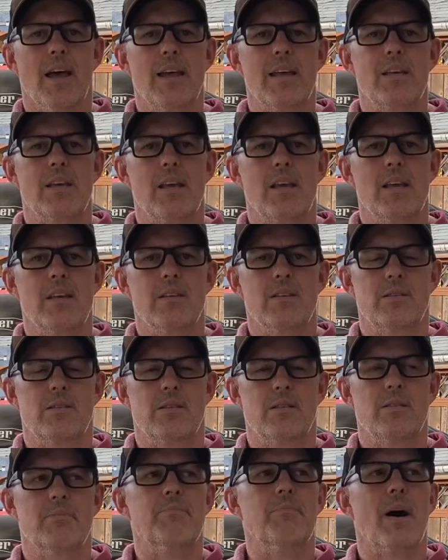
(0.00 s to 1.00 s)
He's
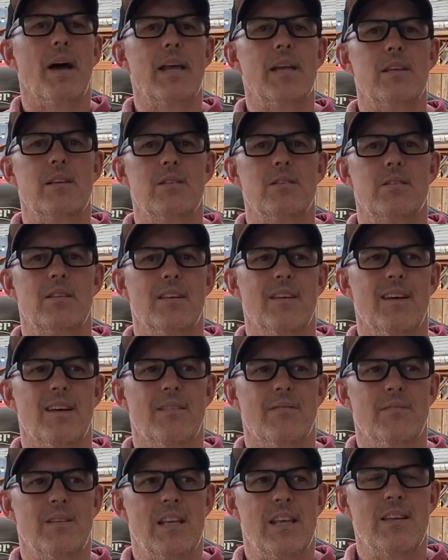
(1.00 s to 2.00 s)

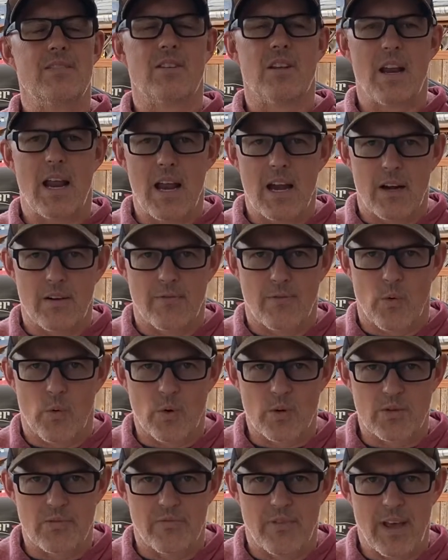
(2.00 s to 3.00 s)
an Air
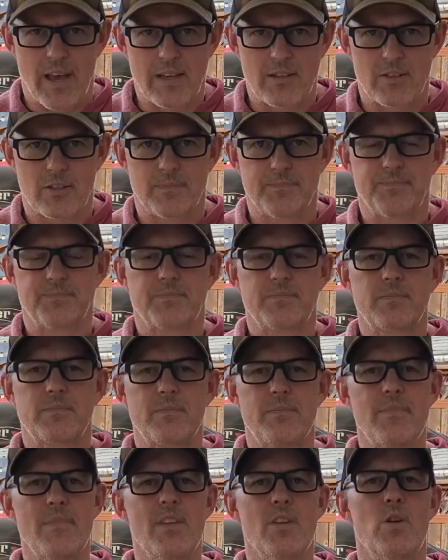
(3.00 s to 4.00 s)
Force vet
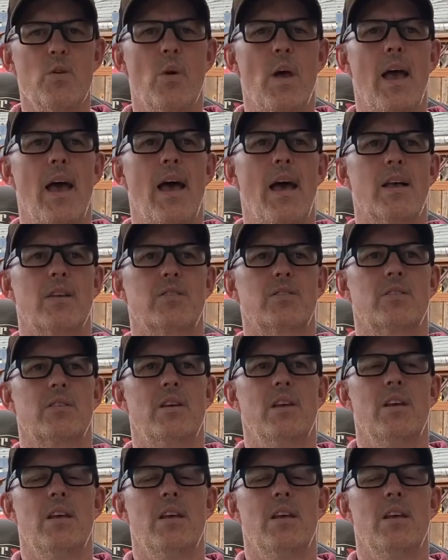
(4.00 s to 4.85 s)
who has